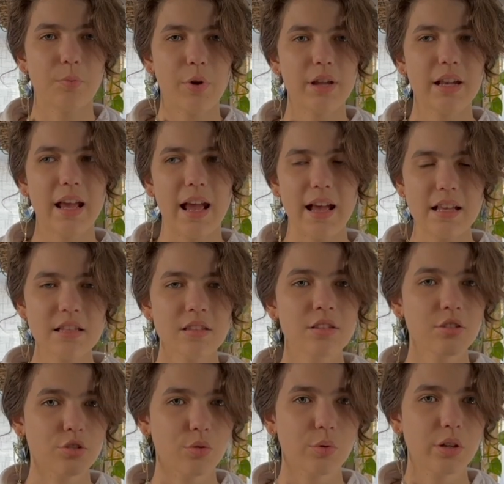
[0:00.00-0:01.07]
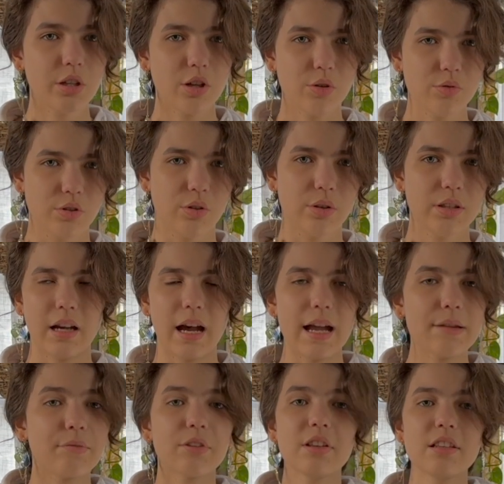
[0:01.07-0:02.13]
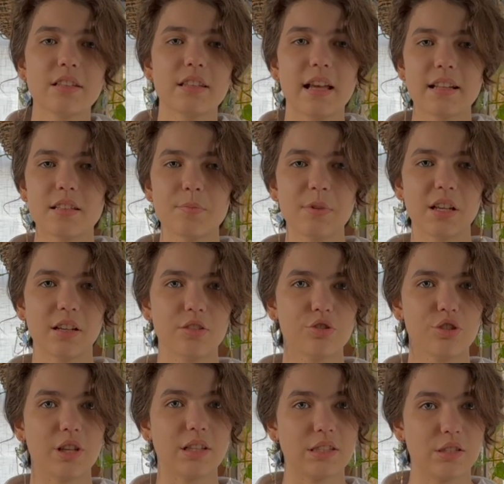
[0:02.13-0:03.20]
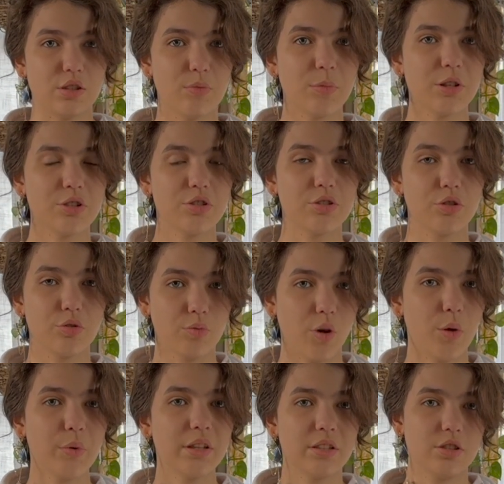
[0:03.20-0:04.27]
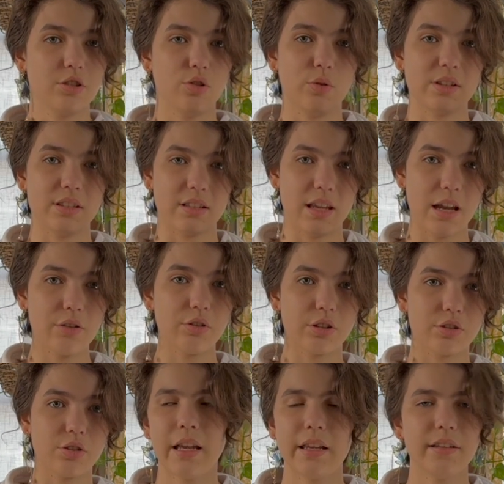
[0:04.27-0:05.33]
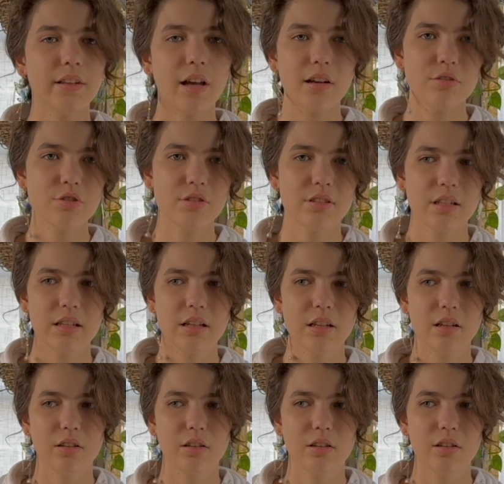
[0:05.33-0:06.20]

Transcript: But as the story goes on, I realized that's because she had so much growing to do as a character. And not just in a,